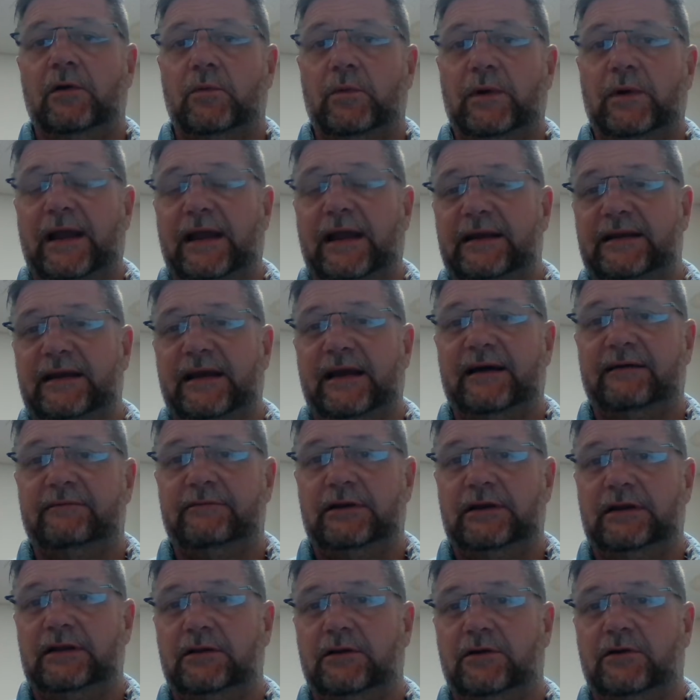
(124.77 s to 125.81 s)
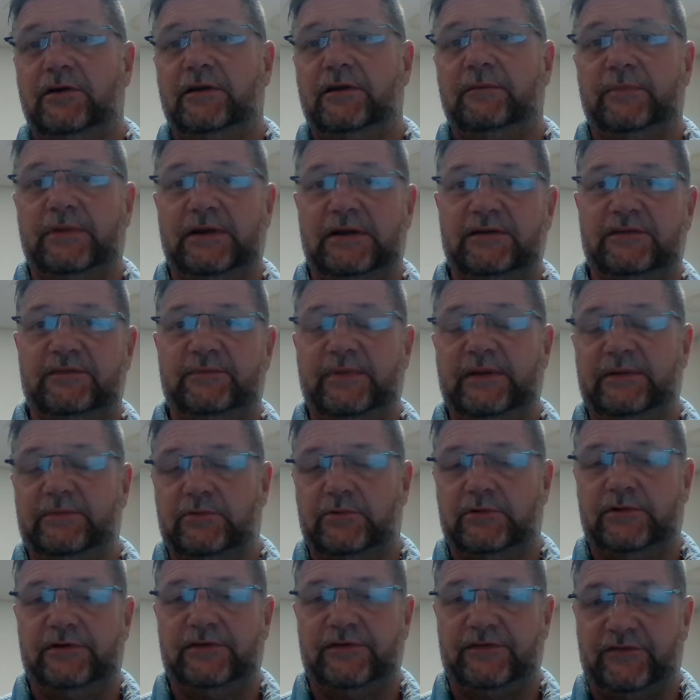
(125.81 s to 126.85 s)
We had to have it e-learning because
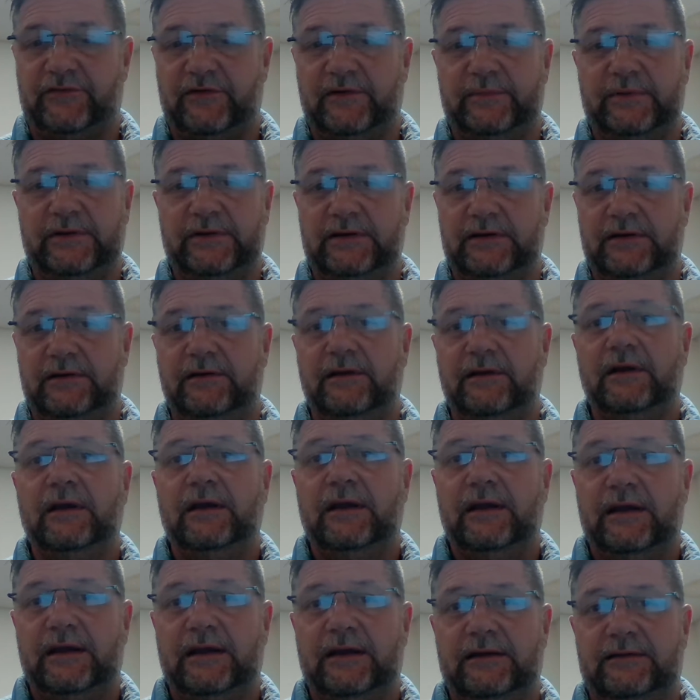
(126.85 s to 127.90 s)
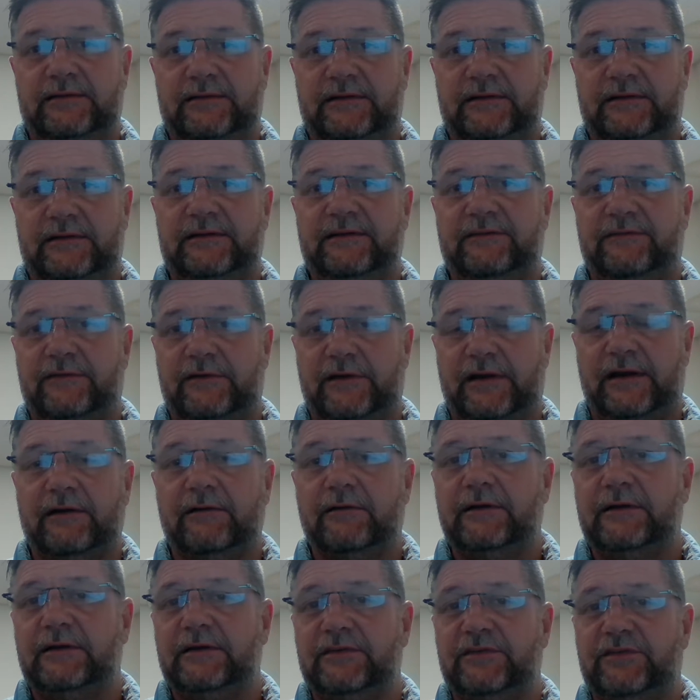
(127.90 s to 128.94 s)
people were distributed at different
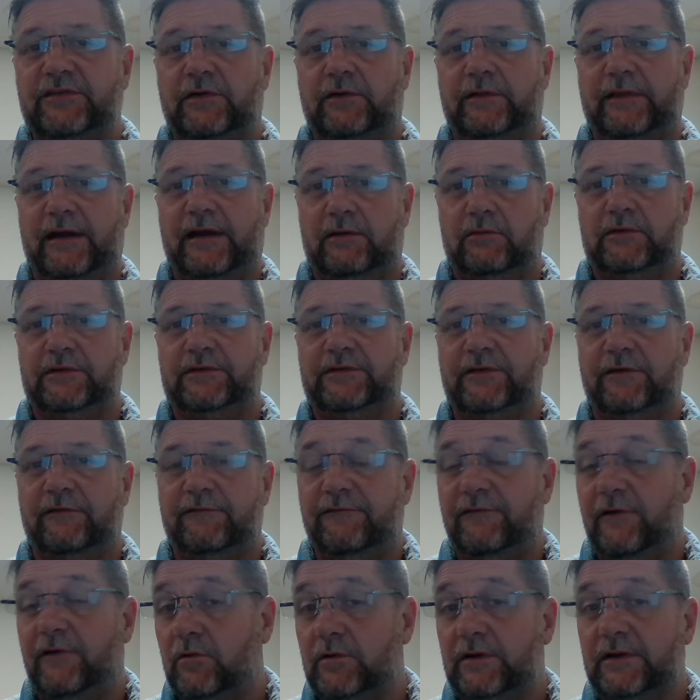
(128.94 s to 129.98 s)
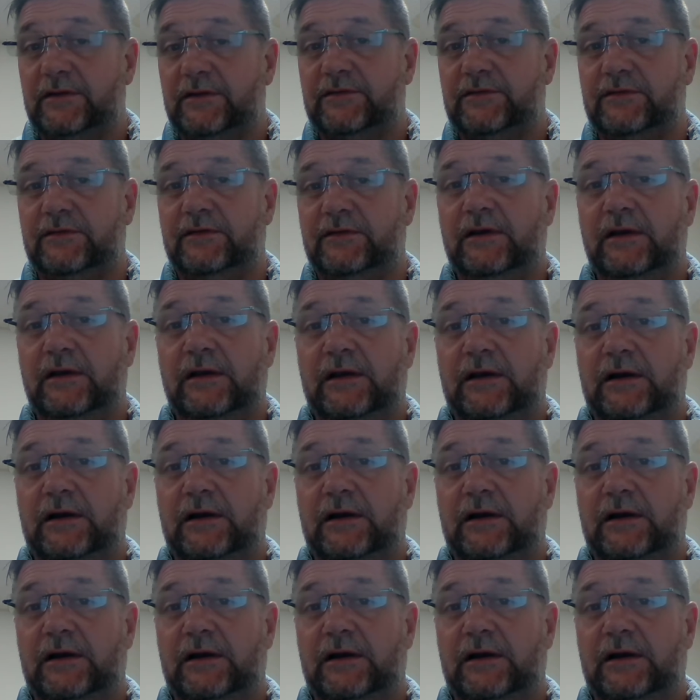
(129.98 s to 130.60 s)
areas, so that was the focus.